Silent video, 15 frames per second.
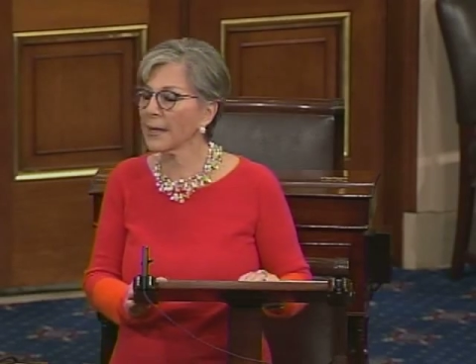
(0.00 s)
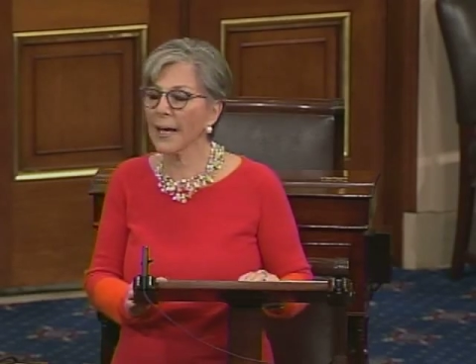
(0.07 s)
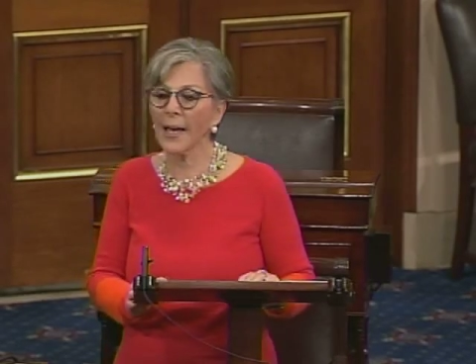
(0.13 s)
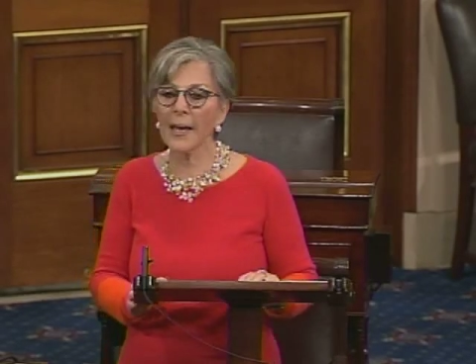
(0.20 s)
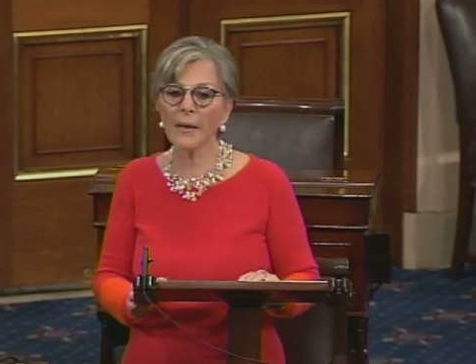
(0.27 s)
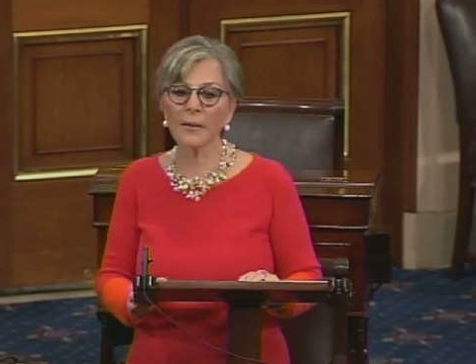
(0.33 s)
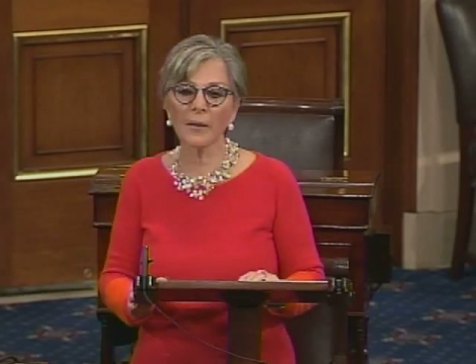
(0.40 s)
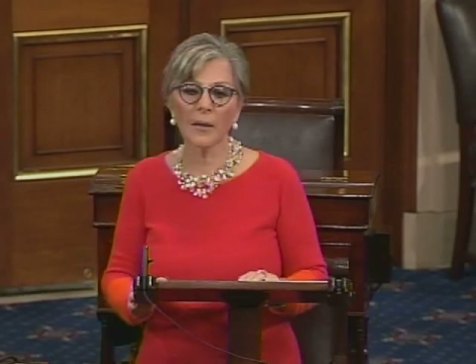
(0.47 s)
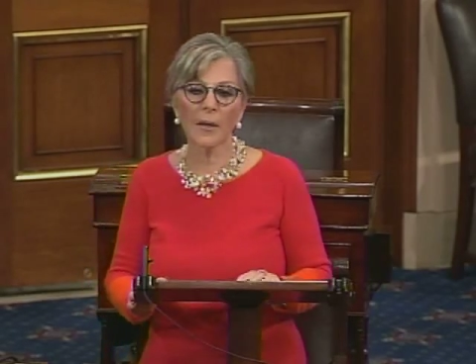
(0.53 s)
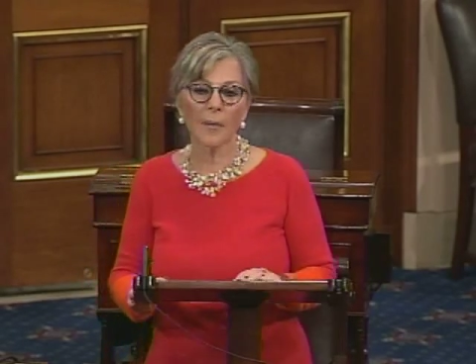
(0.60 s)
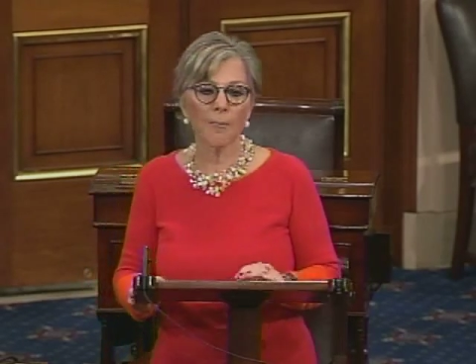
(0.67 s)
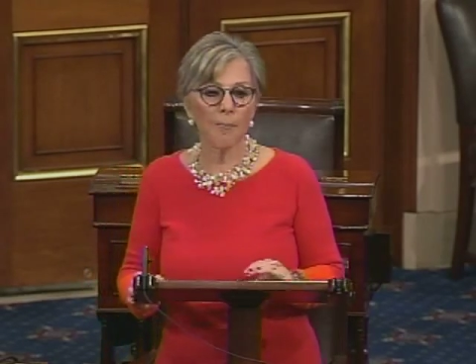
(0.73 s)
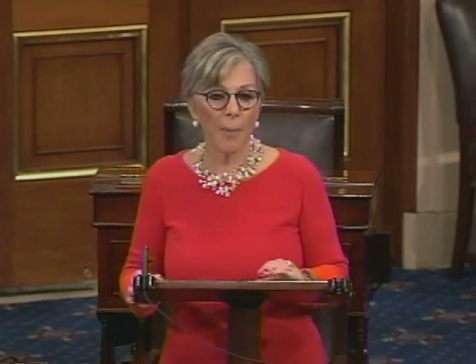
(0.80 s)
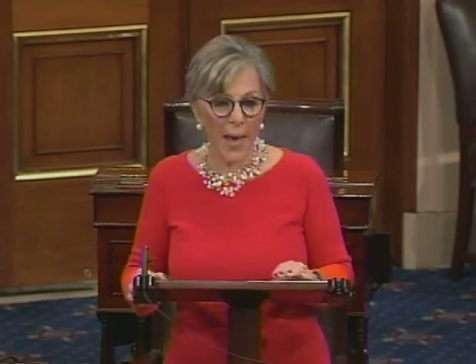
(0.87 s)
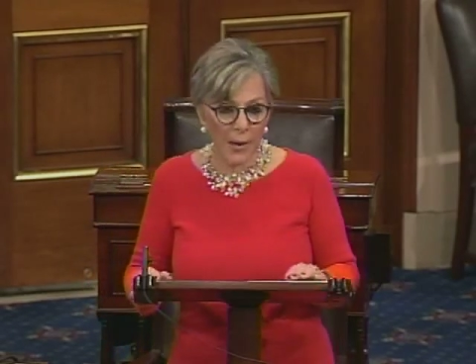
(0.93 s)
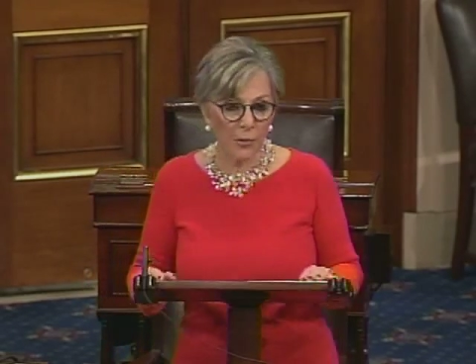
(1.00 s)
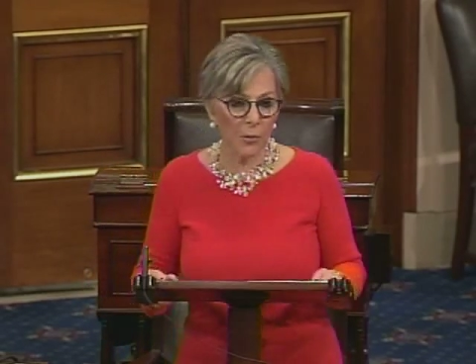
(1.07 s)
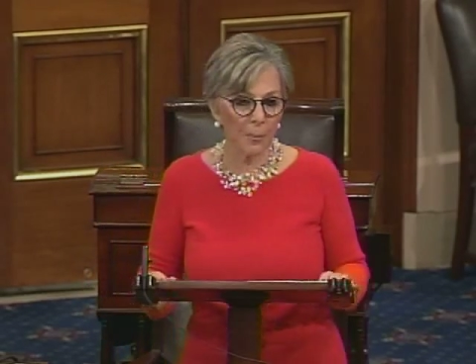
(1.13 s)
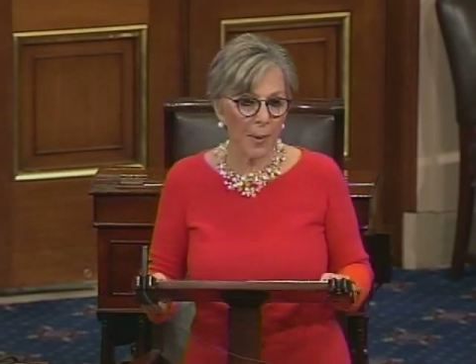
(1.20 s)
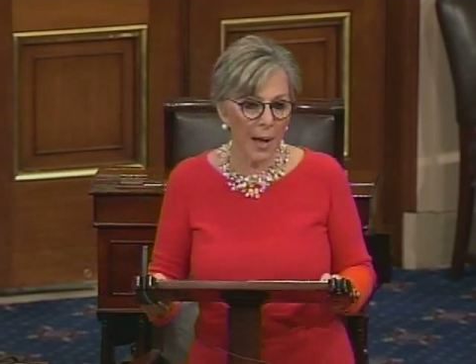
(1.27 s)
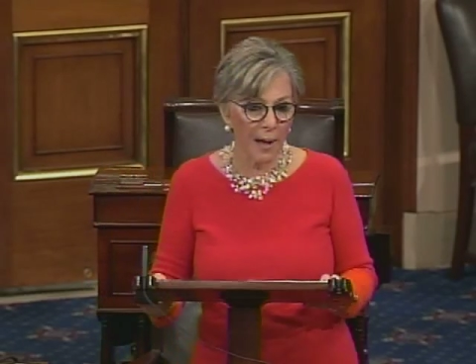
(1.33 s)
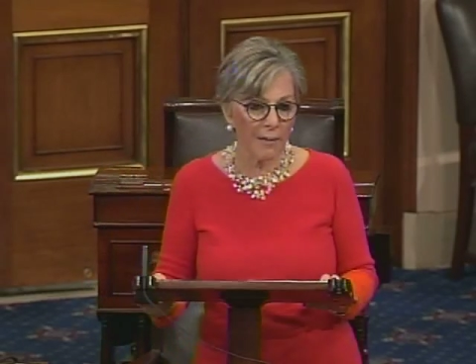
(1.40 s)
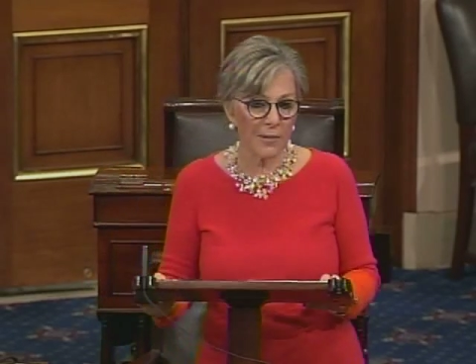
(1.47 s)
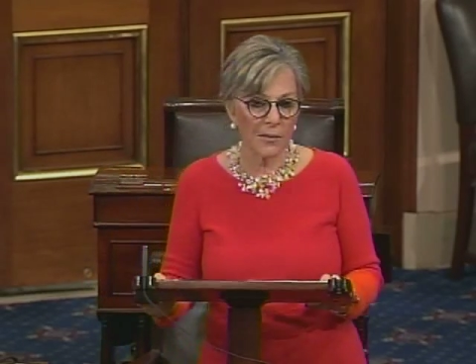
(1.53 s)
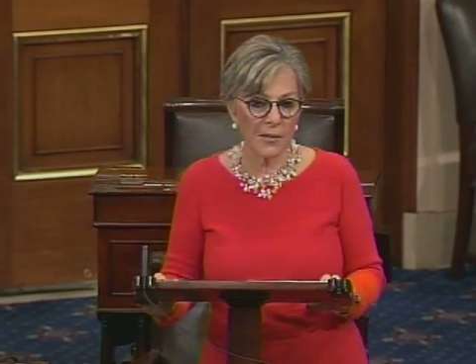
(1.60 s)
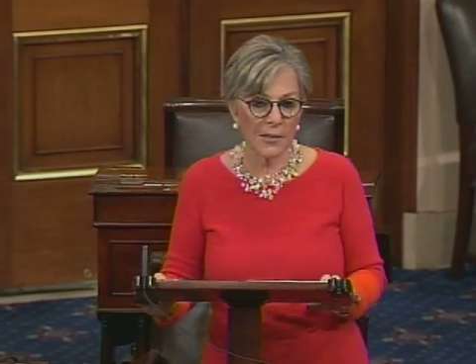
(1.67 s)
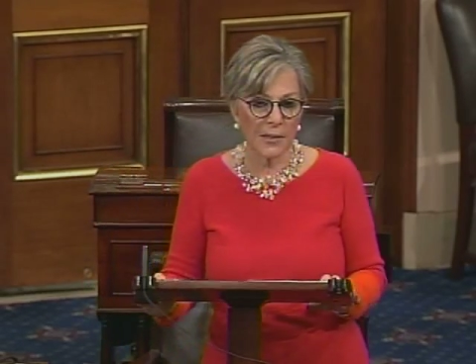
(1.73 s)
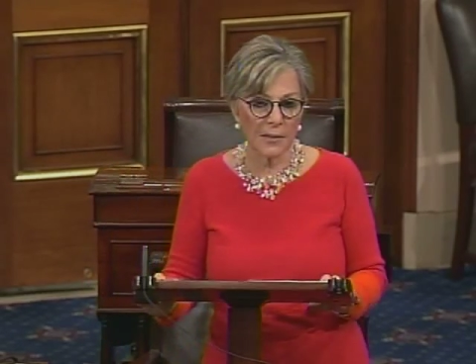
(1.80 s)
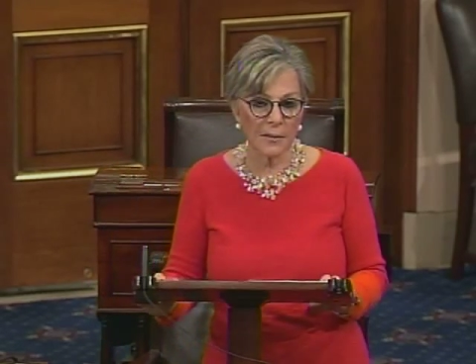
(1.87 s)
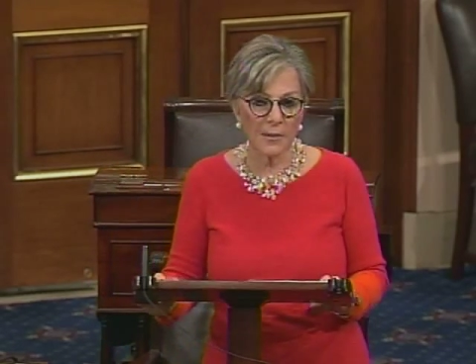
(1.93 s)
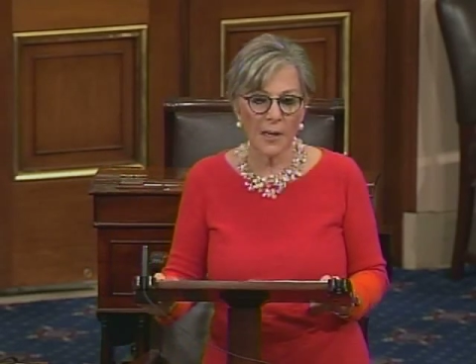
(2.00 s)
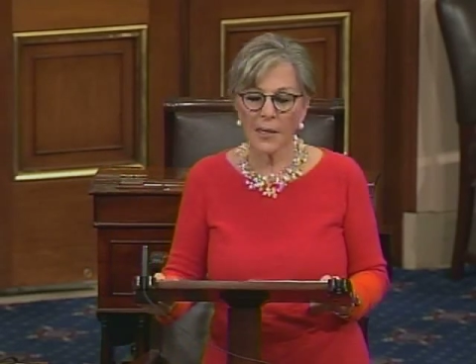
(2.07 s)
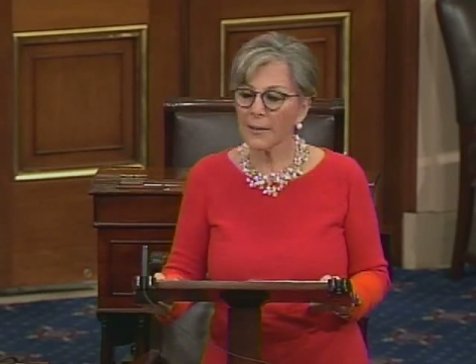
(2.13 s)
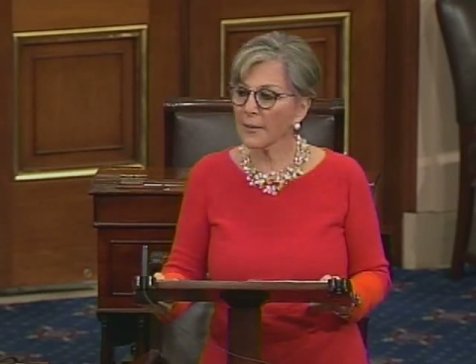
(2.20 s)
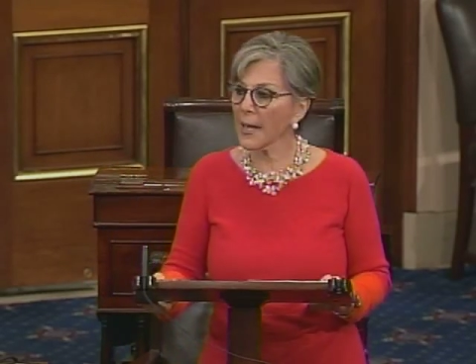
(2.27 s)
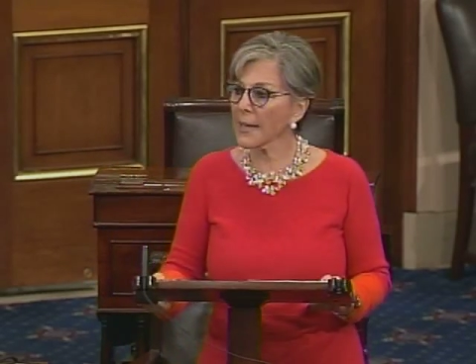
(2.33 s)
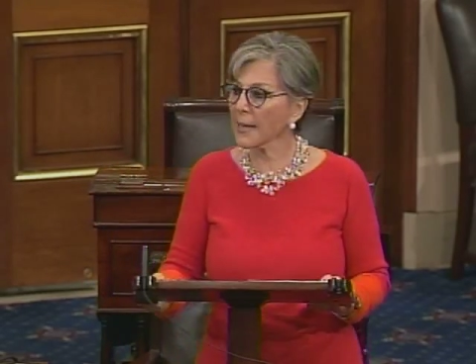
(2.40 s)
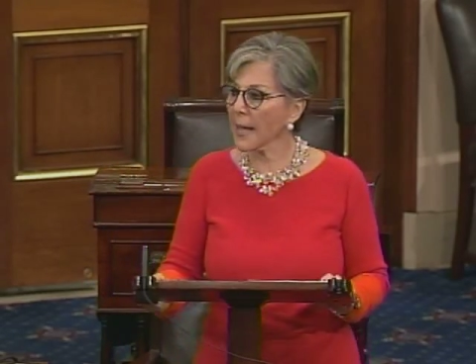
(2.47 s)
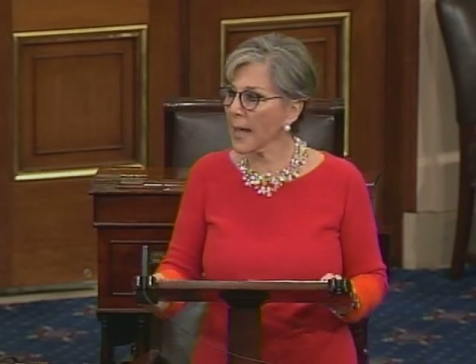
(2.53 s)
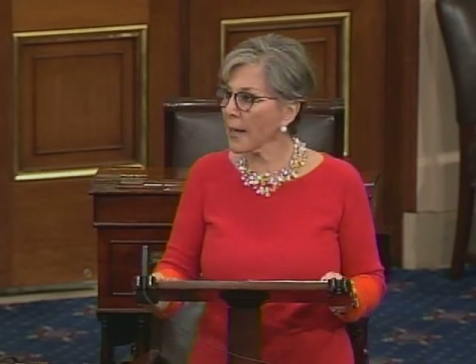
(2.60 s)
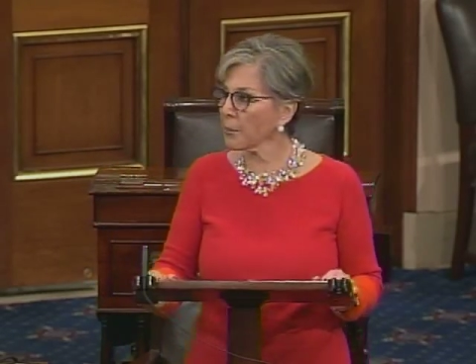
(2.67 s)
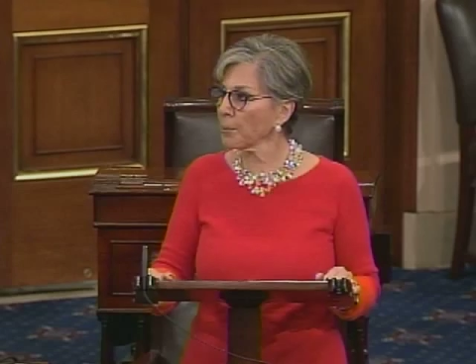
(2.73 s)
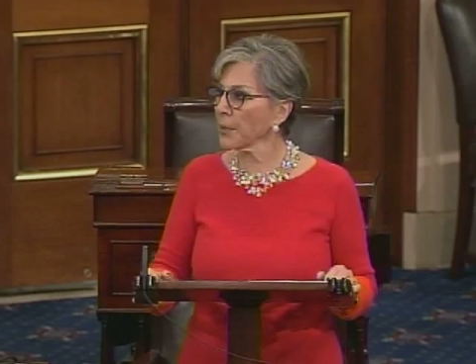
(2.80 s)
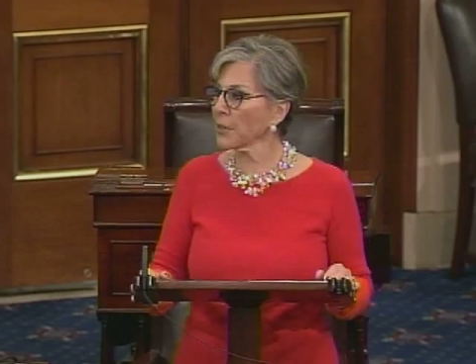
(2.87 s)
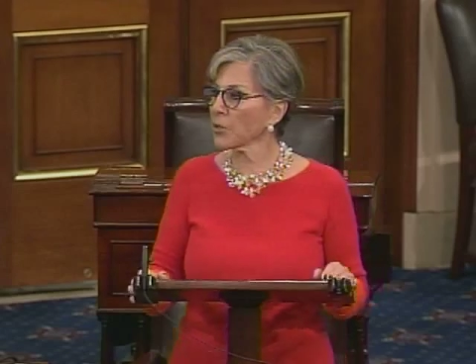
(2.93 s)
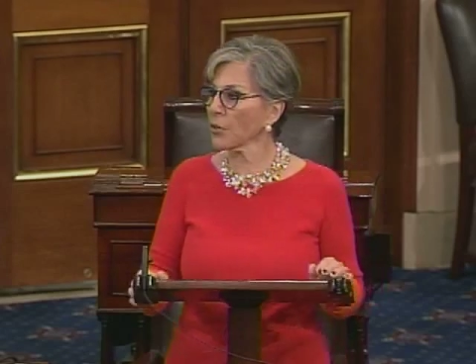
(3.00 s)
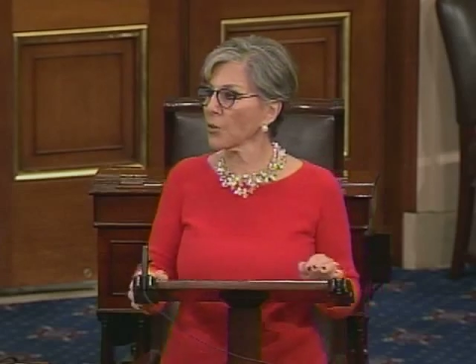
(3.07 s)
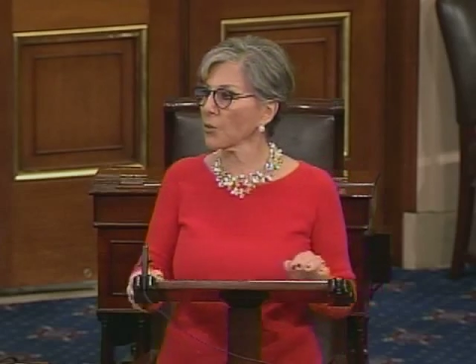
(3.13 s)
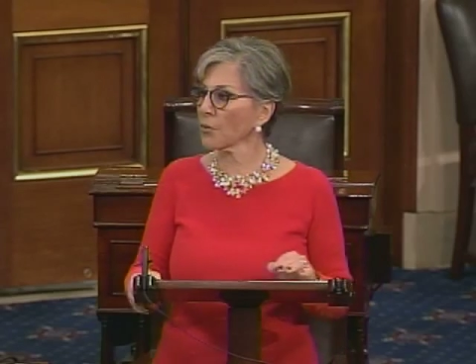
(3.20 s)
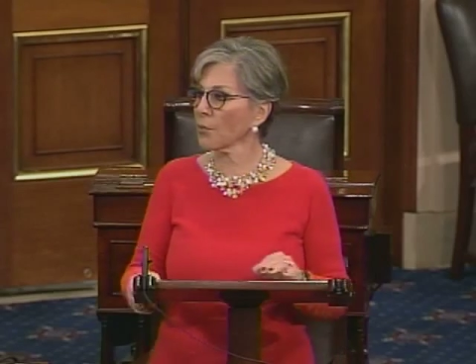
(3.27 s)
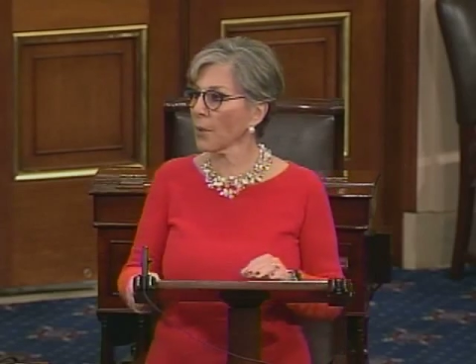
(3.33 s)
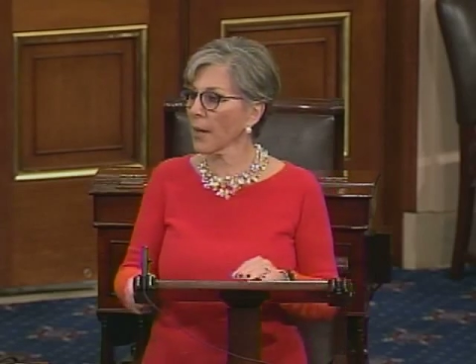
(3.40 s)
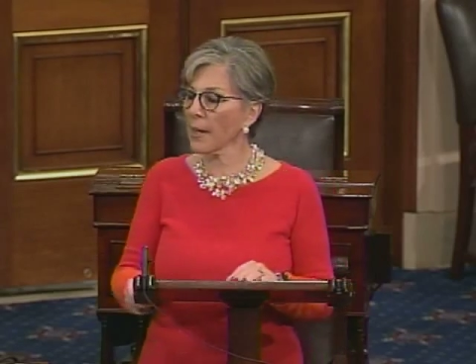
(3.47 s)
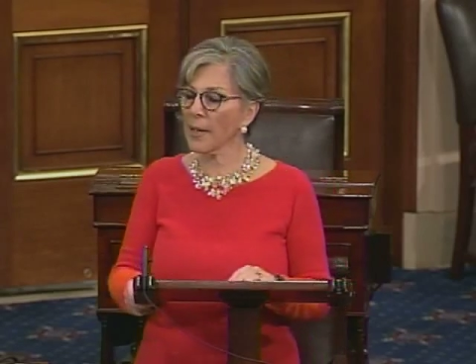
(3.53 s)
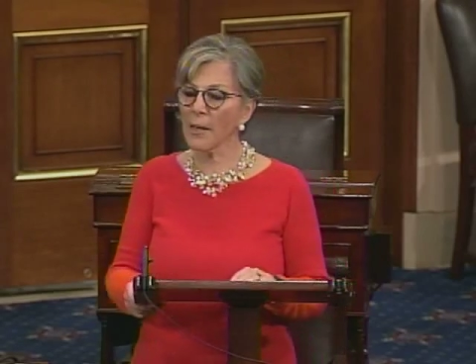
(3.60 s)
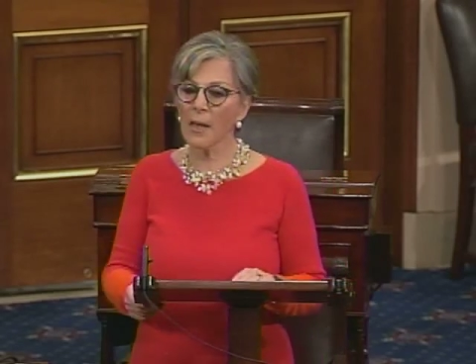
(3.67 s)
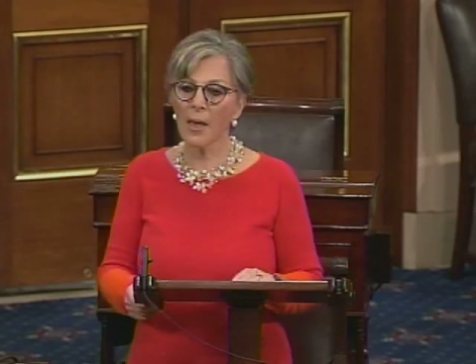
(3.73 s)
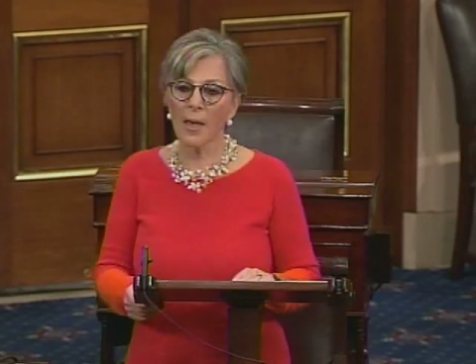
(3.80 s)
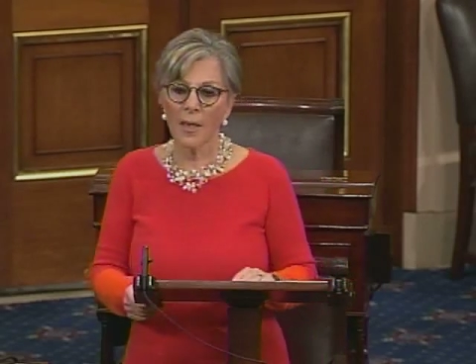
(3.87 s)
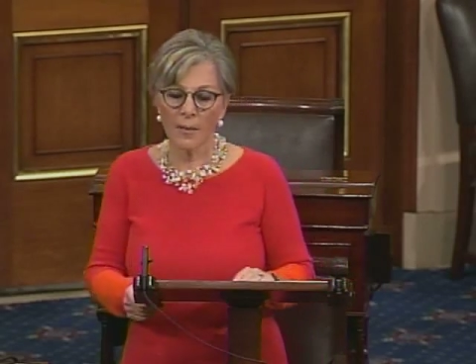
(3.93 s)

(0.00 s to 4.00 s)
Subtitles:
get better policies. They can't be turned away.